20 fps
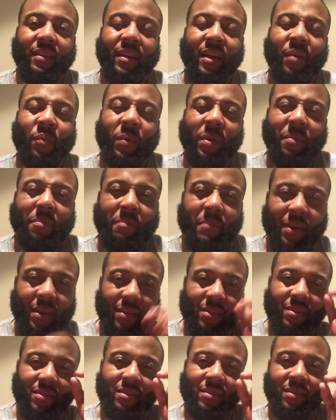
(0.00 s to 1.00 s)
and we
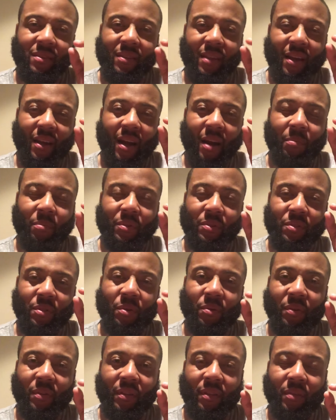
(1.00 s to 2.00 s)
miss that
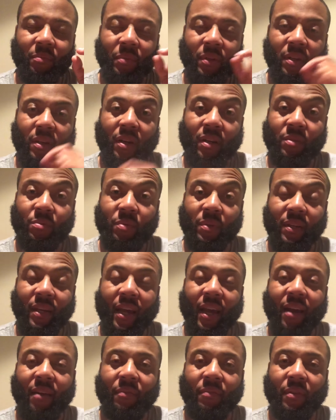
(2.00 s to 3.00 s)
opportunity because we
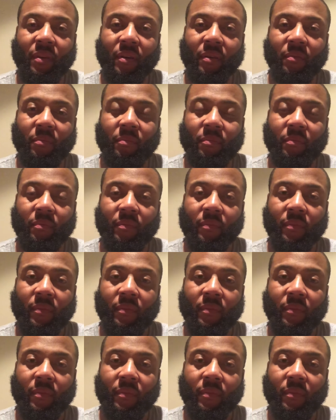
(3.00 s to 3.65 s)
gave them,